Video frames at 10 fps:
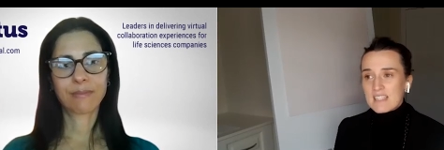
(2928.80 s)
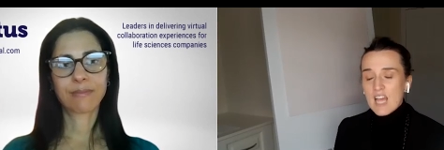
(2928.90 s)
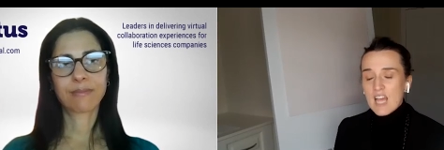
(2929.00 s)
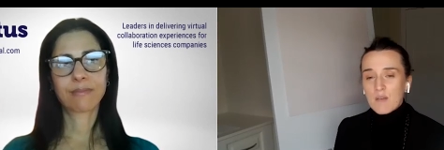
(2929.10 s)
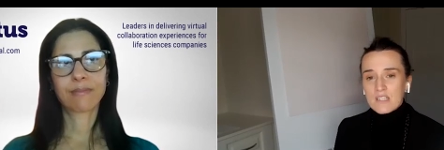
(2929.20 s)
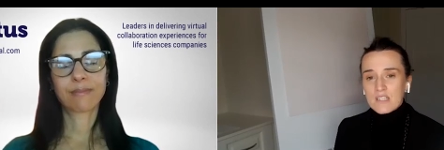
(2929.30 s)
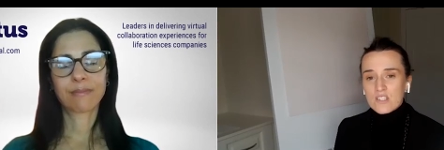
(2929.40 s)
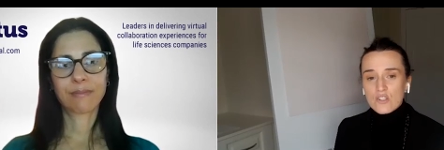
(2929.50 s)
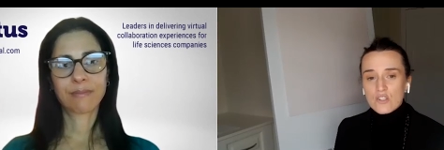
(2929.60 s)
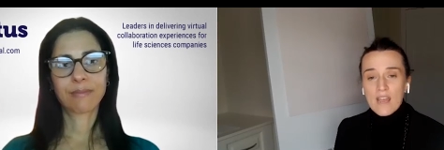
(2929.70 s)

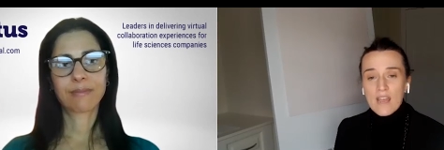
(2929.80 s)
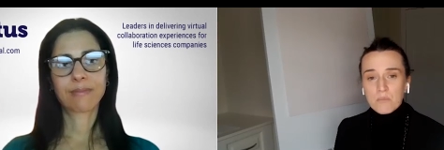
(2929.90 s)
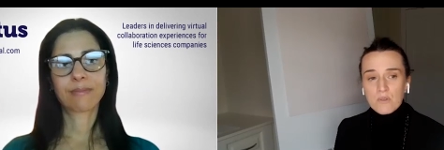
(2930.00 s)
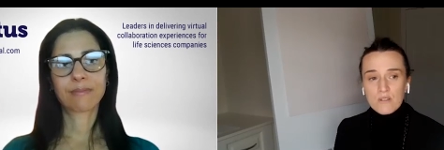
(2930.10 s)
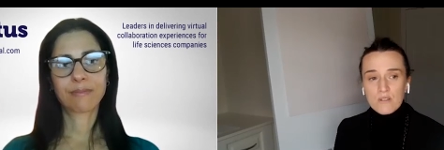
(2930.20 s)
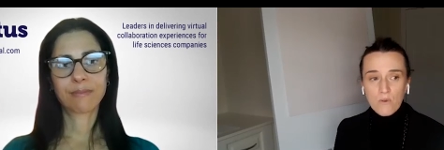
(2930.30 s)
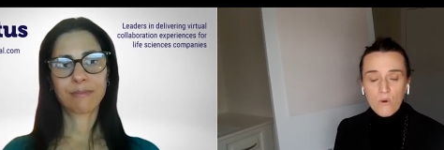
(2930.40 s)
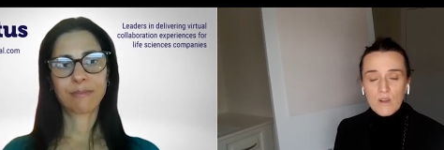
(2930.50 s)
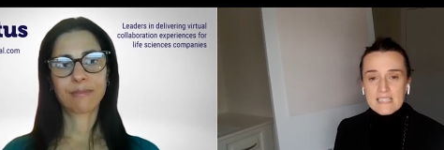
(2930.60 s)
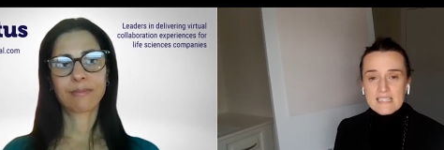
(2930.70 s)
Speaker 1: established,
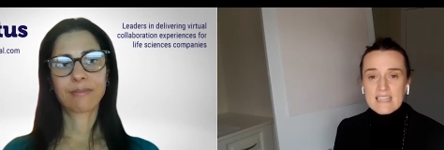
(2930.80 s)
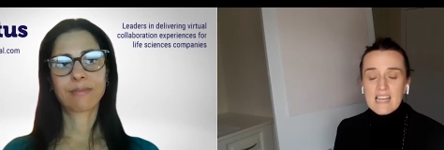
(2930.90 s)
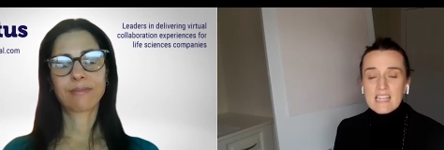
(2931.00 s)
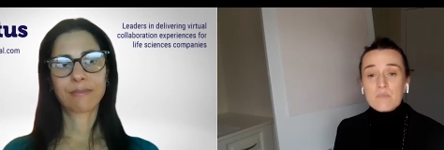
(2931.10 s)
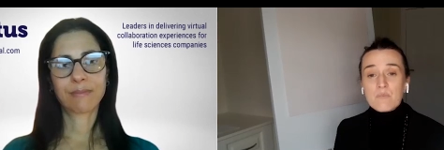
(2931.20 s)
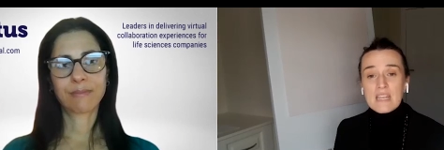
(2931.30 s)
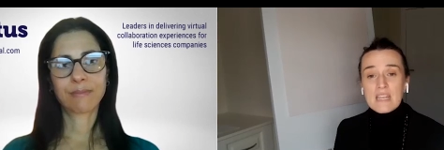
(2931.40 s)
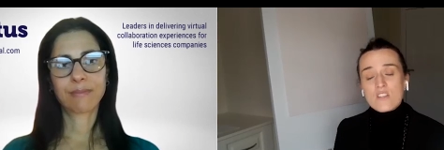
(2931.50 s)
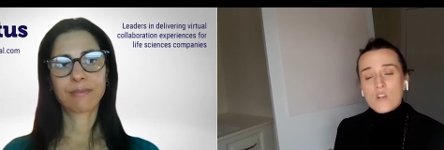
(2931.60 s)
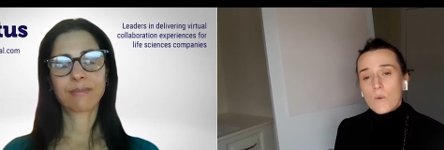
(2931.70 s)
credible voice in that
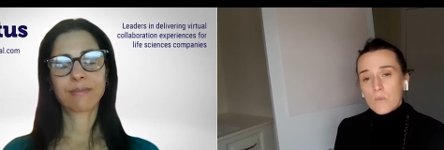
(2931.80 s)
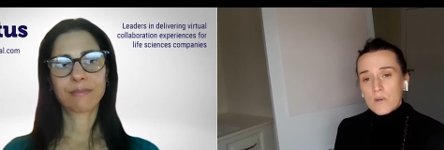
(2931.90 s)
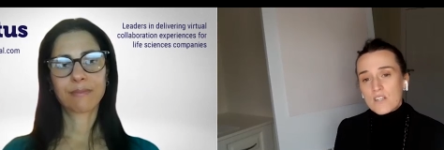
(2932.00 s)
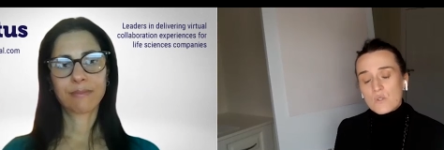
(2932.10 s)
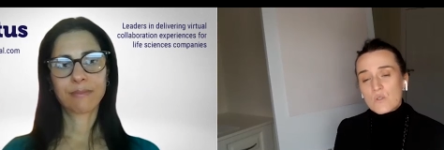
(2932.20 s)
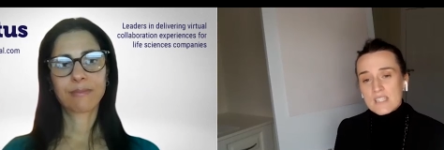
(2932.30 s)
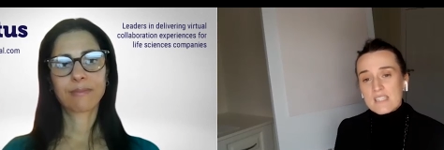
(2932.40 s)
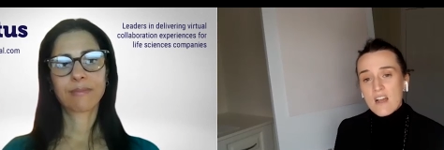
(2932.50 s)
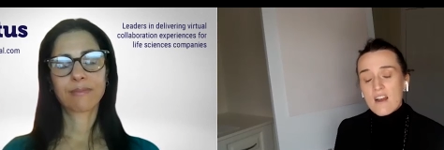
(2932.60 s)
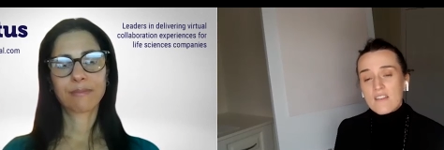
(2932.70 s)
space, knowing where your
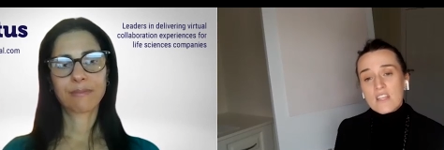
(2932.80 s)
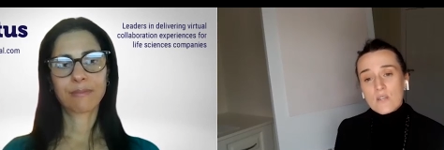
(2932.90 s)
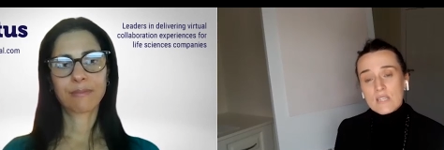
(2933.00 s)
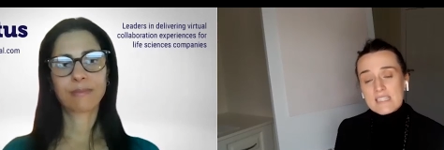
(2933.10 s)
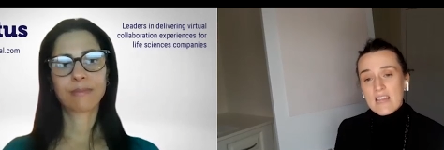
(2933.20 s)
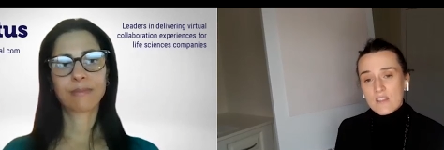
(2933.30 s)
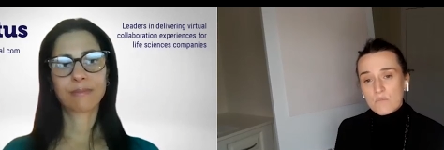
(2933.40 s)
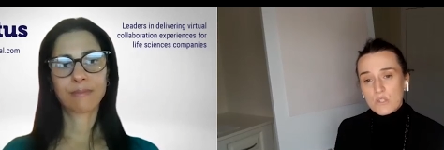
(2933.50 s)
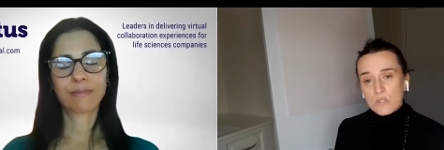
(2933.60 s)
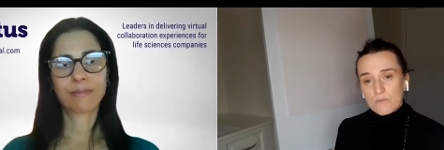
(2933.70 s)
sources are that you can
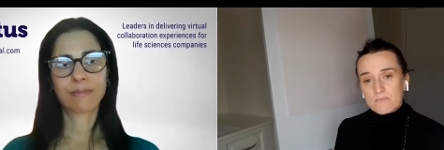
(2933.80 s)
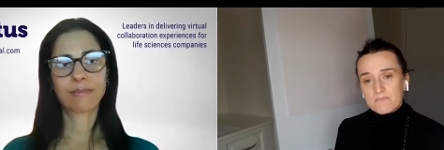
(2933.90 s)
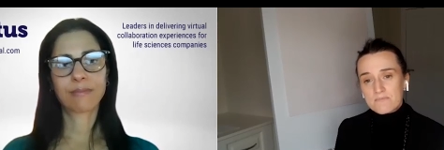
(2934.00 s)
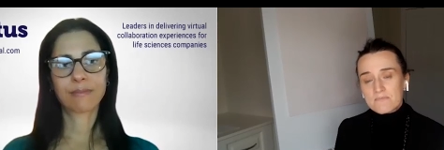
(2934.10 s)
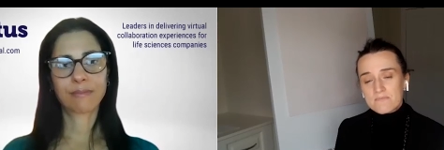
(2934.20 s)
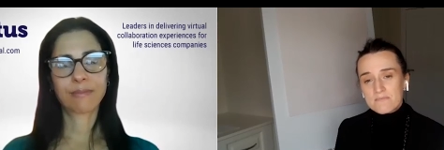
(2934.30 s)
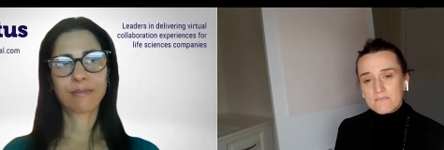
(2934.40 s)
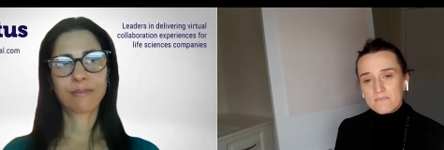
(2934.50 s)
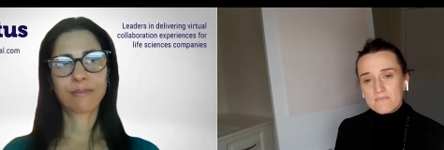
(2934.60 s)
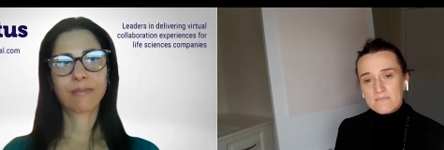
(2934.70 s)
send them to.
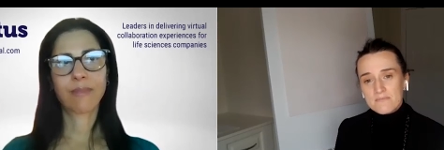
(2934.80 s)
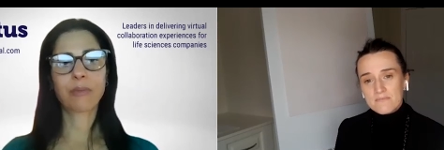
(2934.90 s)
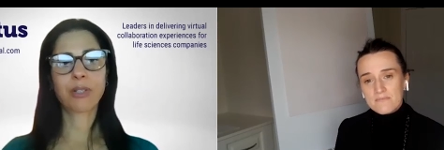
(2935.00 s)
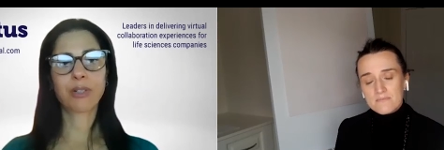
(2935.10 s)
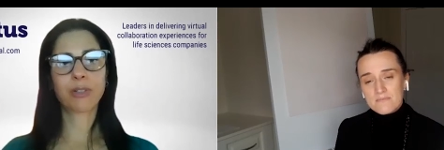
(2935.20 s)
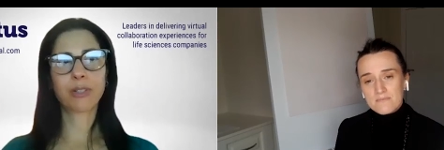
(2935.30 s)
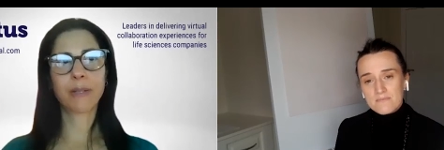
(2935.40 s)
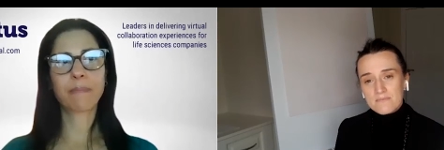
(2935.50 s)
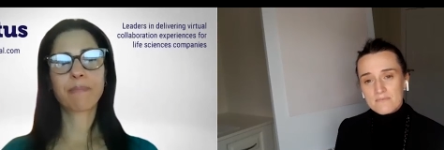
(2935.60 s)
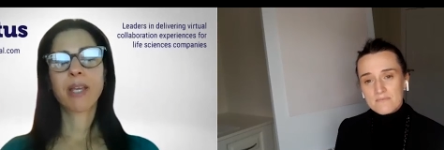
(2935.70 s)

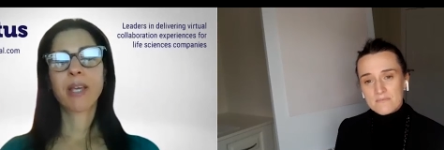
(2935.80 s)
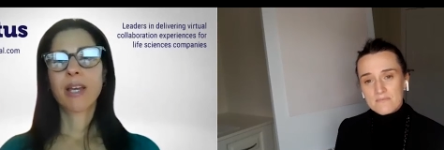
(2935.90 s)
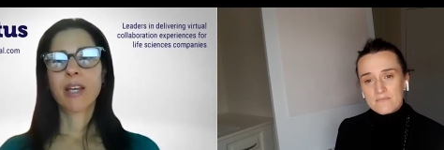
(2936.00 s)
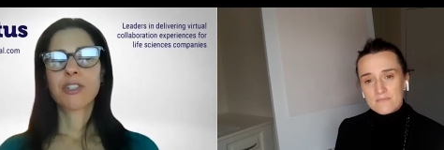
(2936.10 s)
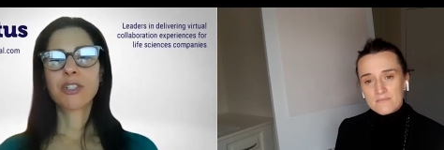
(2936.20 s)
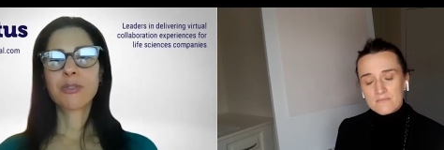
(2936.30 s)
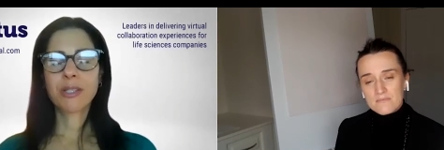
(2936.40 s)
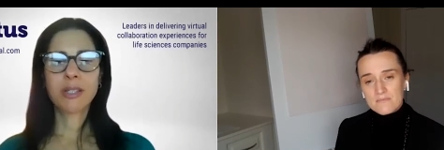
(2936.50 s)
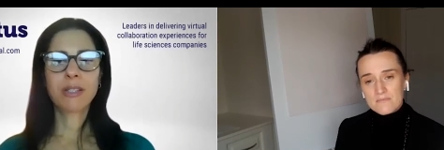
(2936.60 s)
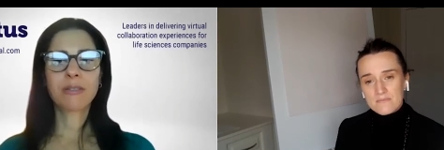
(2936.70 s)
Speaker 2: Absolutely. Do you
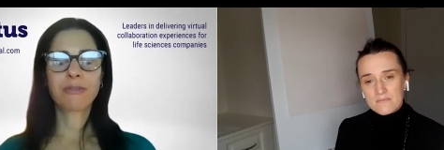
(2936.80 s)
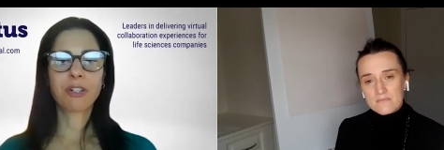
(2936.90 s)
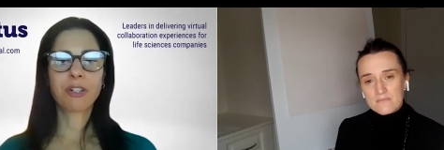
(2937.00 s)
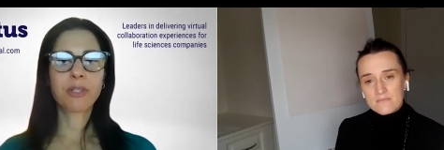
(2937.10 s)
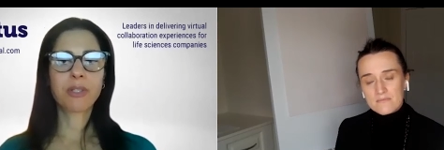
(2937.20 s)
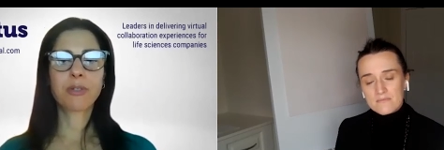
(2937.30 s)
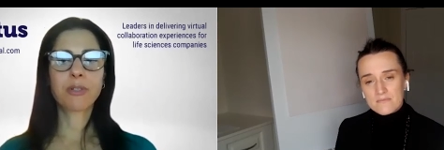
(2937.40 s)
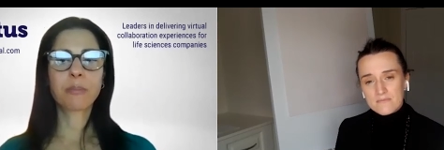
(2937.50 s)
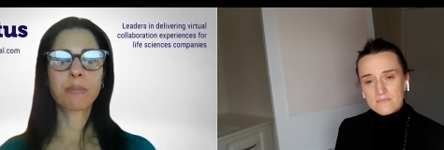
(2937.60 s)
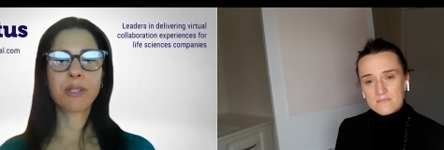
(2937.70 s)
see the
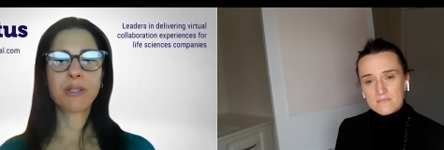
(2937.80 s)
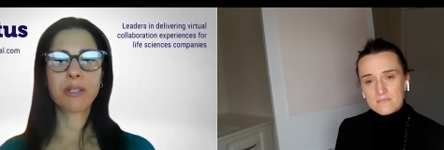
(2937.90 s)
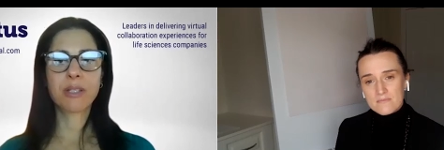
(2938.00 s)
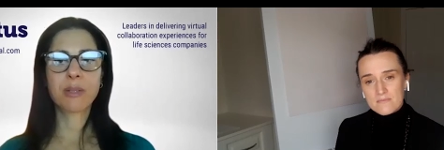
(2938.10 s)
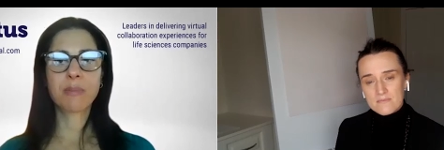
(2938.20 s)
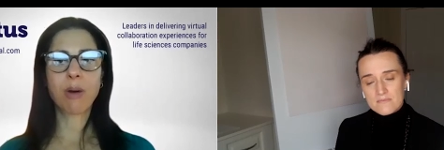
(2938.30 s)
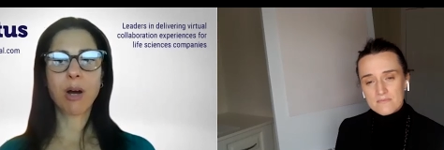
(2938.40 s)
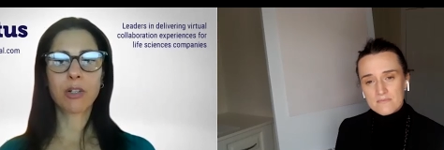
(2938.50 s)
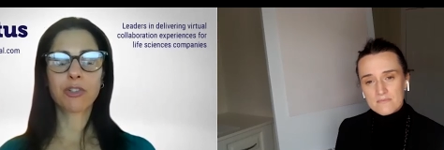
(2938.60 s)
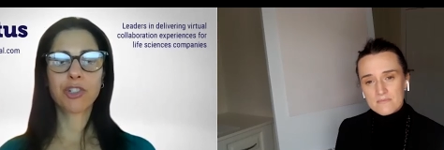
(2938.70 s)
pharmaceutical business
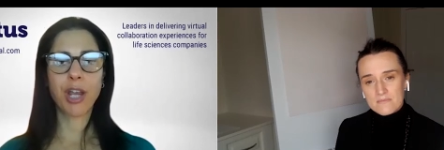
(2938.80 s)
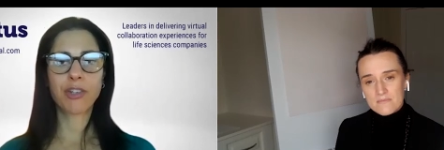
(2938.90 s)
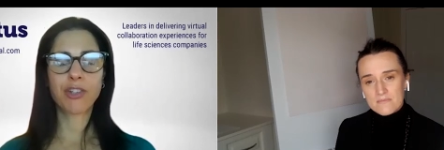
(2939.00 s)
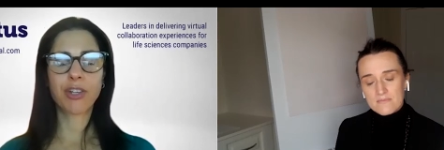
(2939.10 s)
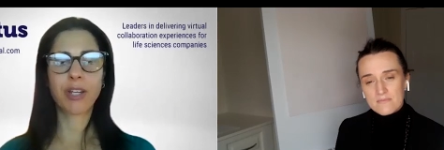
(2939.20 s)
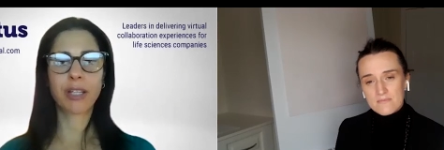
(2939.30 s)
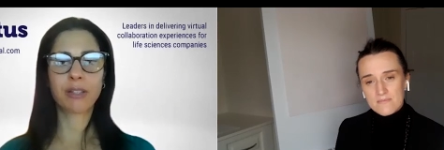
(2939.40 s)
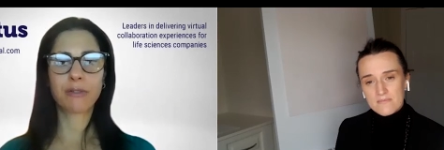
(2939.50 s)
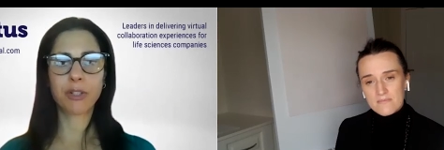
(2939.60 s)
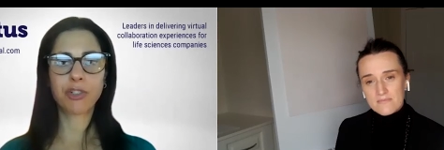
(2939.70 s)
model changing
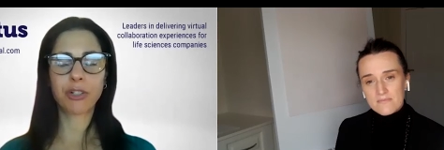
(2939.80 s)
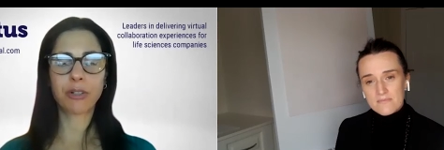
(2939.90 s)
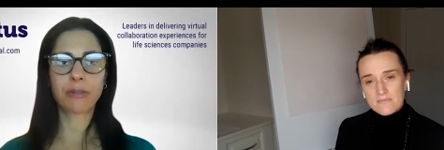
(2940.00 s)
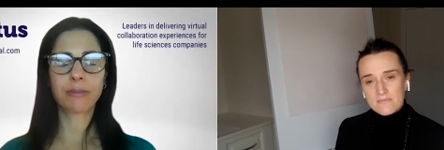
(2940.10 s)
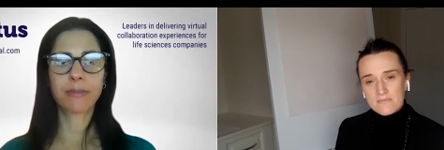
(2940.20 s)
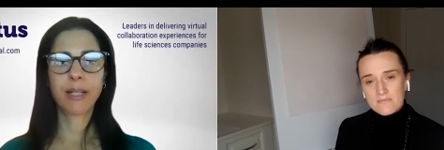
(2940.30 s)
in the future?